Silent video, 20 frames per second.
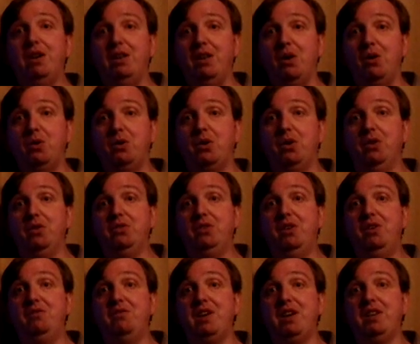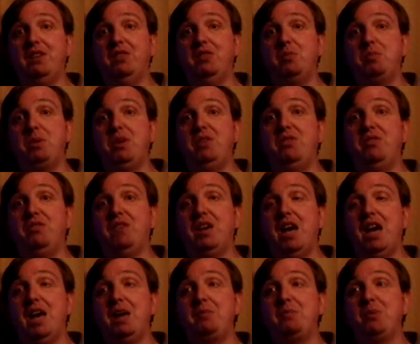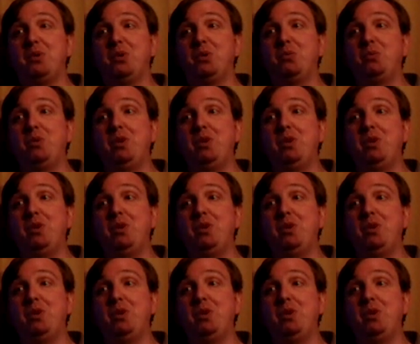low cost, in fact it's a piece of cardboard